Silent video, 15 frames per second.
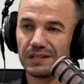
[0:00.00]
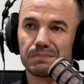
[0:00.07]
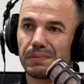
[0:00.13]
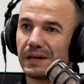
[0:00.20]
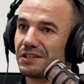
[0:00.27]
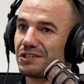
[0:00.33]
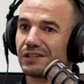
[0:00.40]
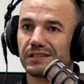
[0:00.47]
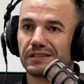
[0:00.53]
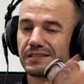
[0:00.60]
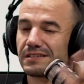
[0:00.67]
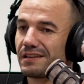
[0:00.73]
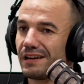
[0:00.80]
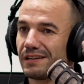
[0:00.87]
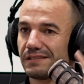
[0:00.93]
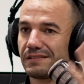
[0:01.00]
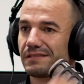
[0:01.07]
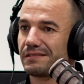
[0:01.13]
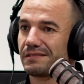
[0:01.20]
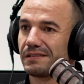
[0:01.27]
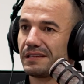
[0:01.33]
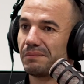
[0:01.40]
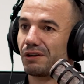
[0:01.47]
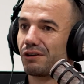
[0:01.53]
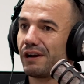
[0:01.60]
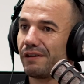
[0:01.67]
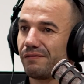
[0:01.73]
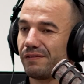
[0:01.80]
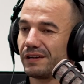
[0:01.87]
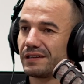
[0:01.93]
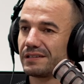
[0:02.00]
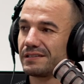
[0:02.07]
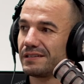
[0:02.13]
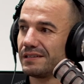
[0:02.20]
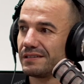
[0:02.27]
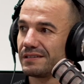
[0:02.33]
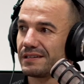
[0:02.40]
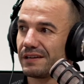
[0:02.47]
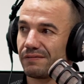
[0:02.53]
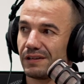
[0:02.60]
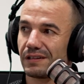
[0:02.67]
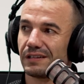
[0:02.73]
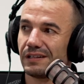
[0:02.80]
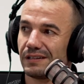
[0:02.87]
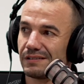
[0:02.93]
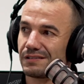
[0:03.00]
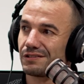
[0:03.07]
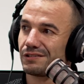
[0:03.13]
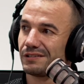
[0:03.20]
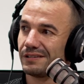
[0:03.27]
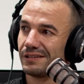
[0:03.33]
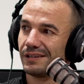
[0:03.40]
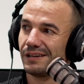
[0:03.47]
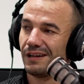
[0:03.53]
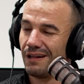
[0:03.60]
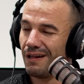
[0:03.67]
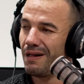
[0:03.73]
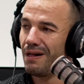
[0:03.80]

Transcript: it's budget, sites, demographics, and stuff like that. So yeah.